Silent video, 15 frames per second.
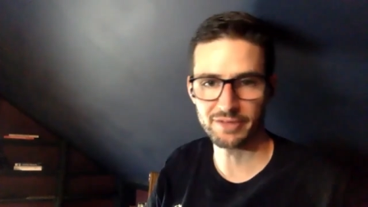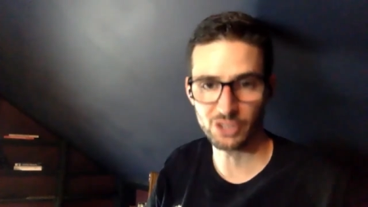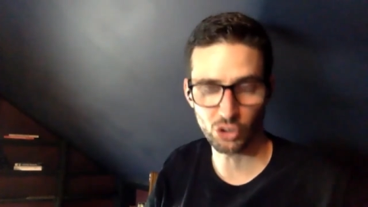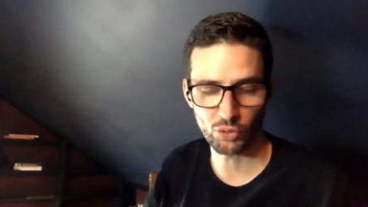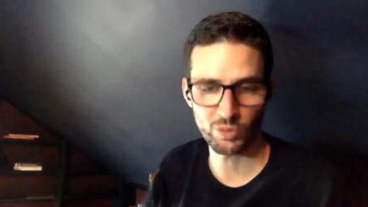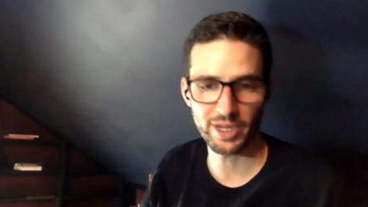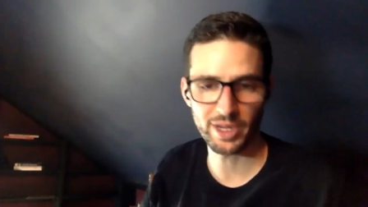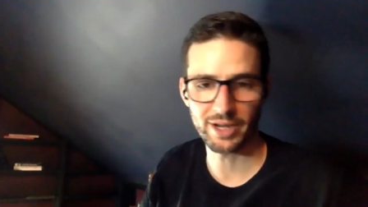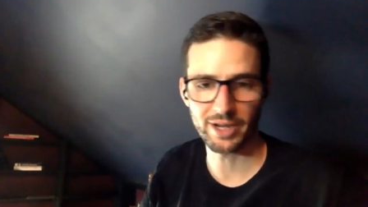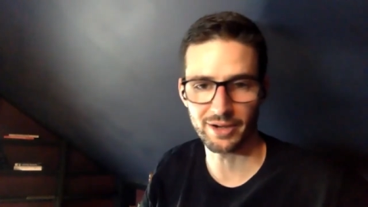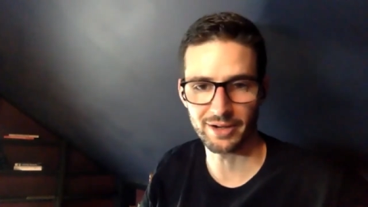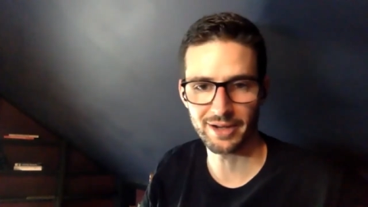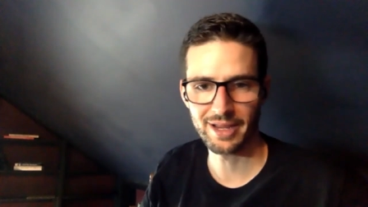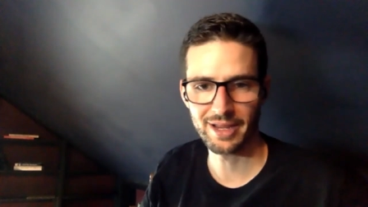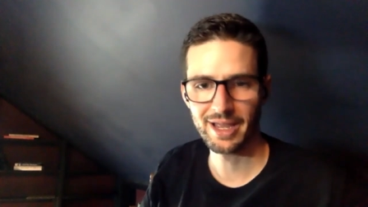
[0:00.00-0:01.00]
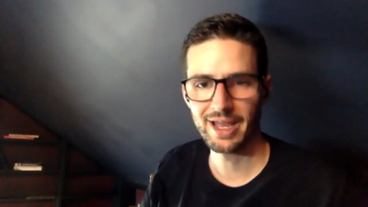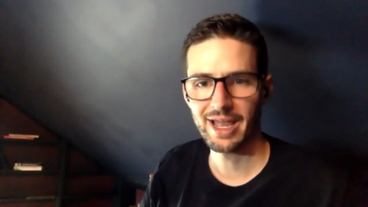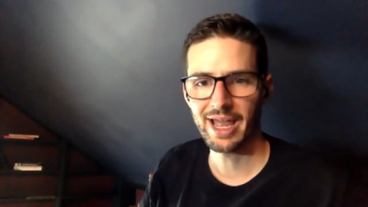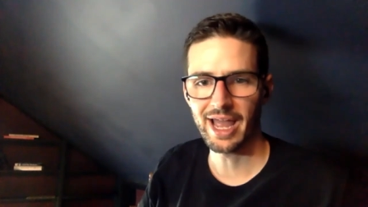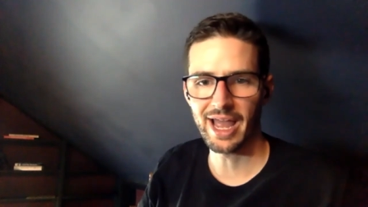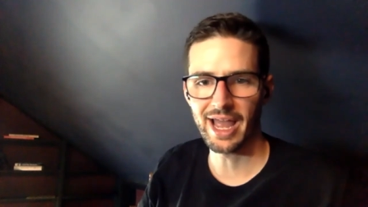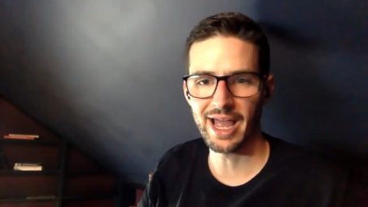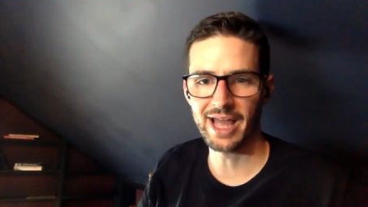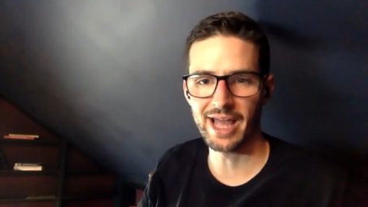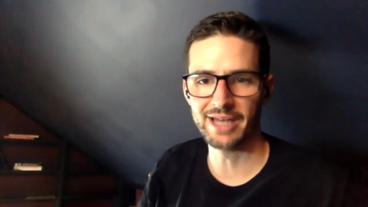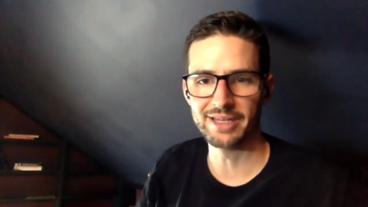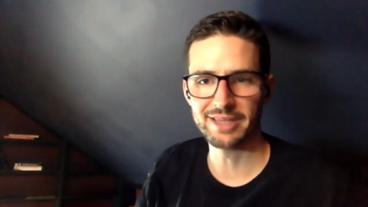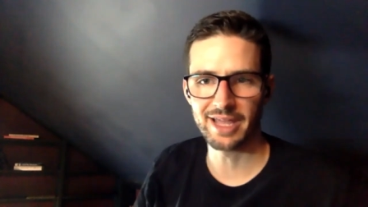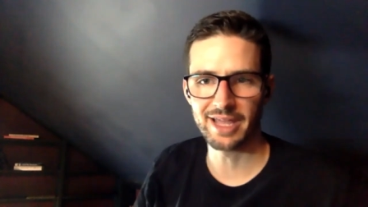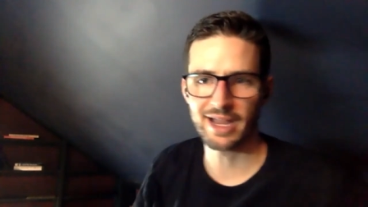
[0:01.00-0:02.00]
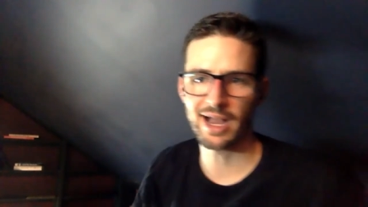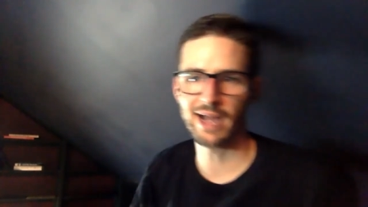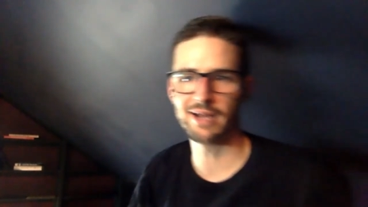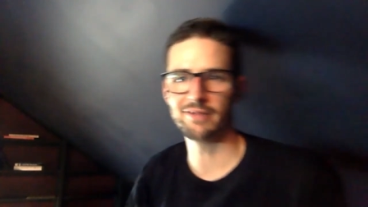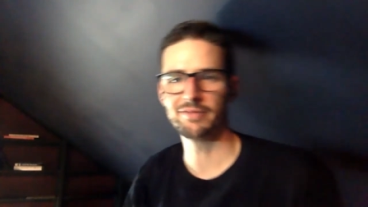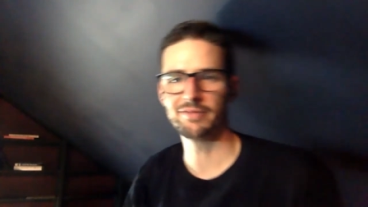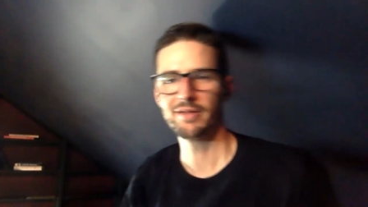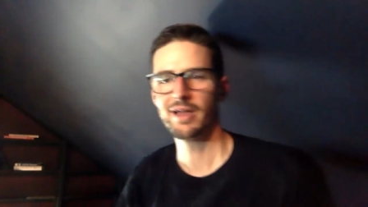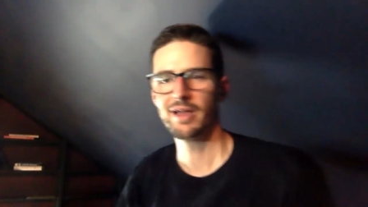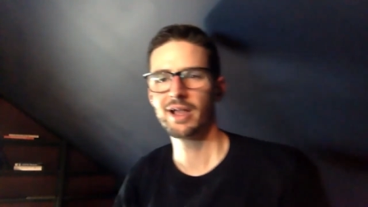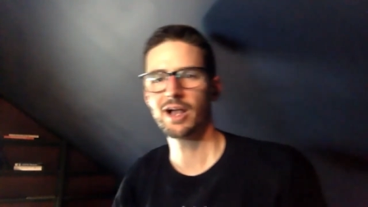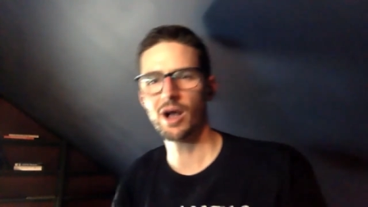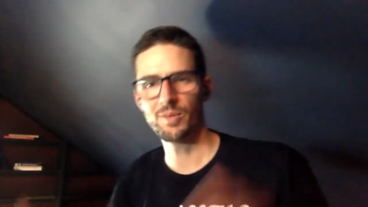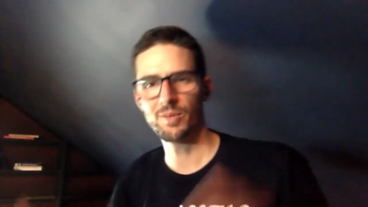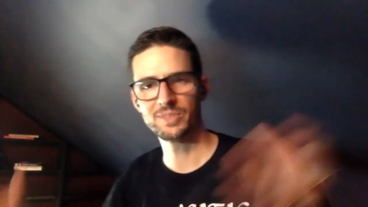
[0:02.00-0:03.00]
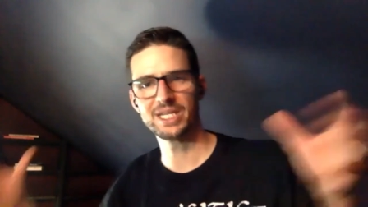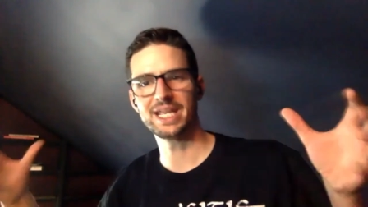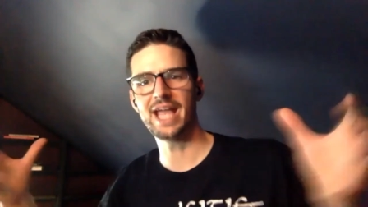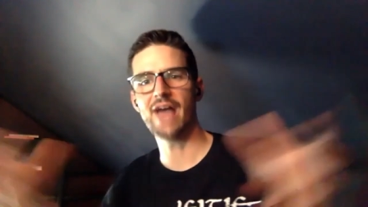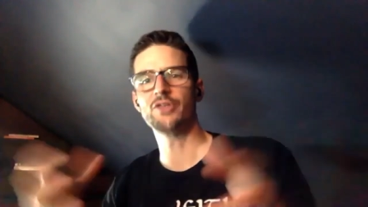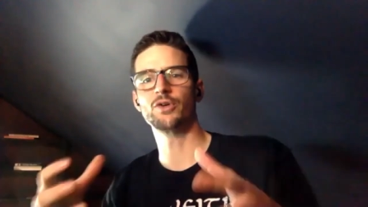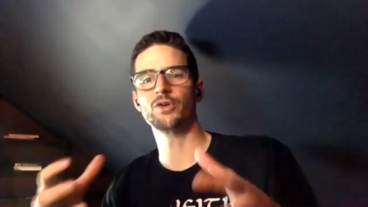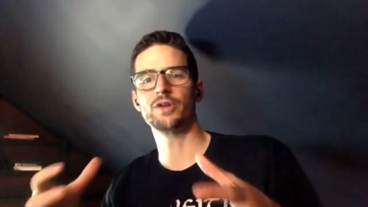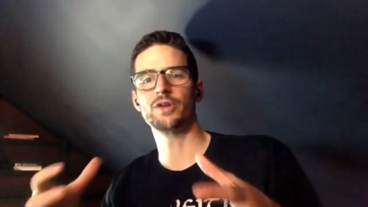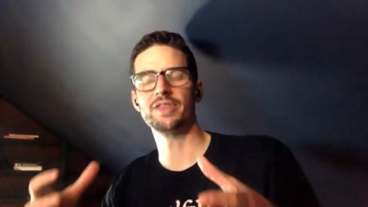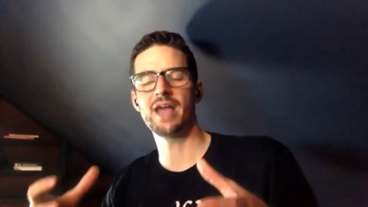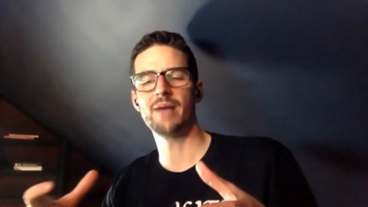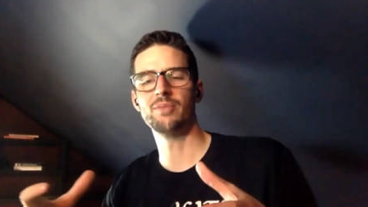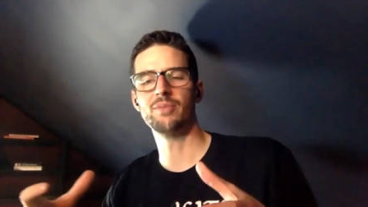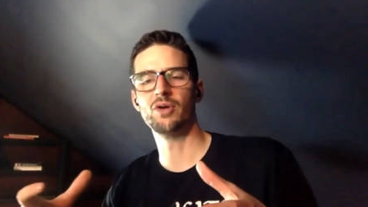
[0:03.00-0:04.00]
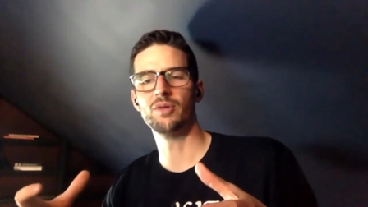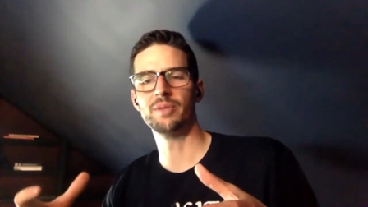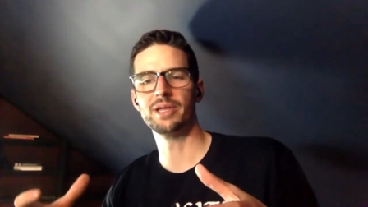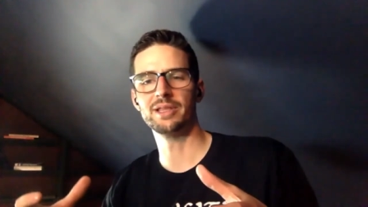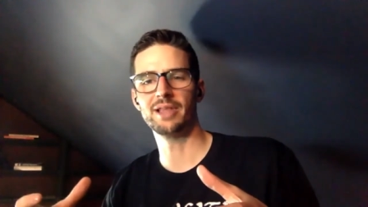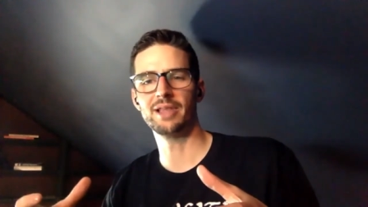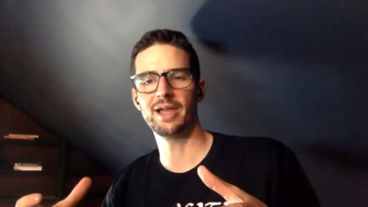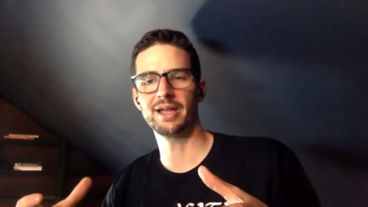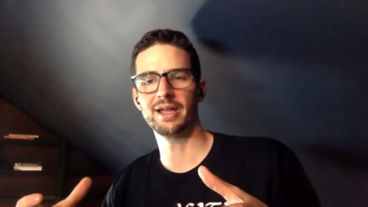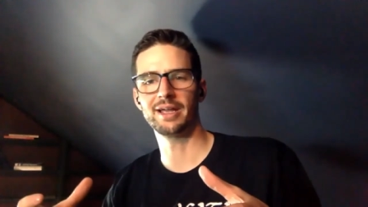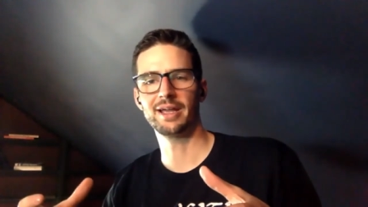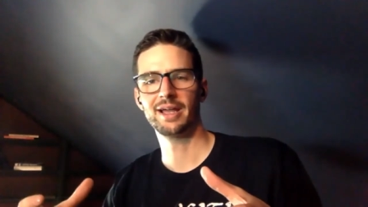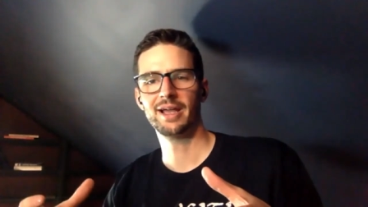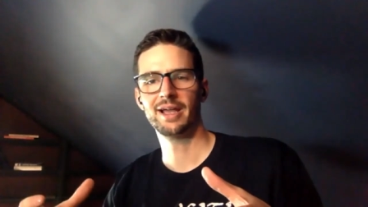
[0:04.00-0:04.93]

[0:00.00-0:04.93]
and career. And they kind of come together in that moment, like